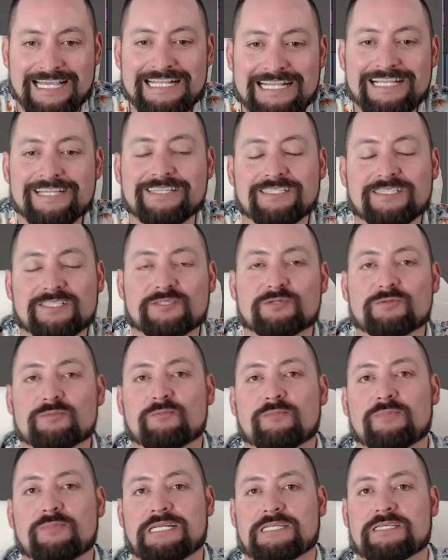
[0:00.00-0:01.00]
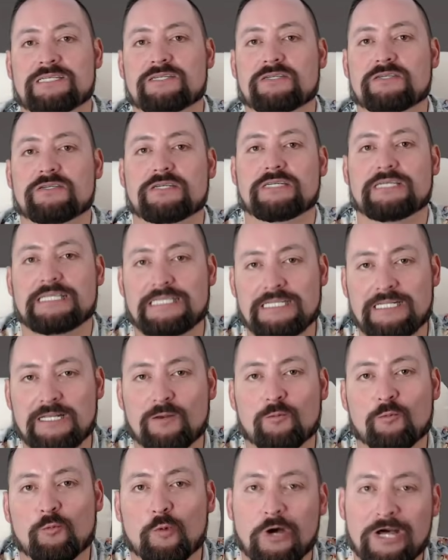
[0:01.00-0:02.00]
Alias to Blender
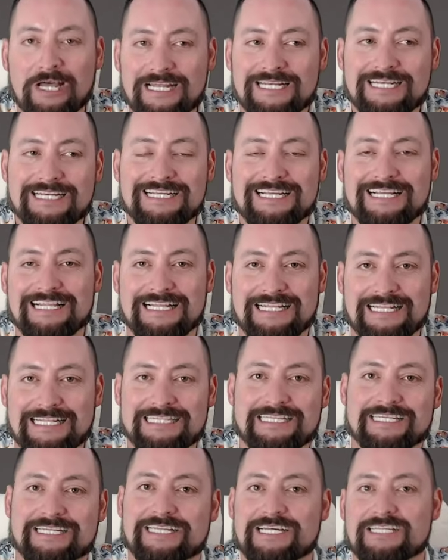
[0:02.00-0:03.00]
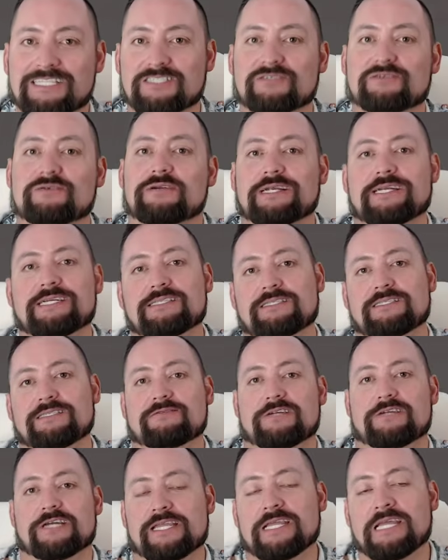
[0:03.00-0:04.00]
in one click. That's
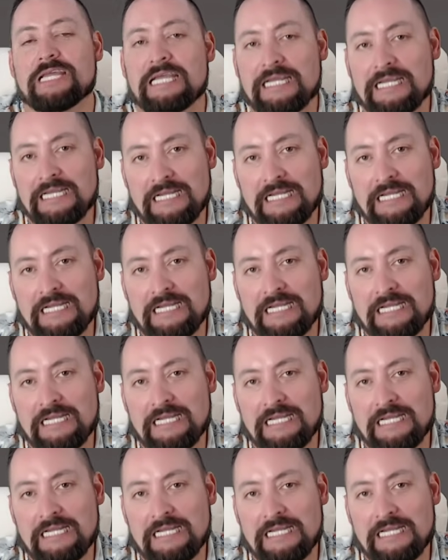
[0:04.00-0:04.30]
crazy, right?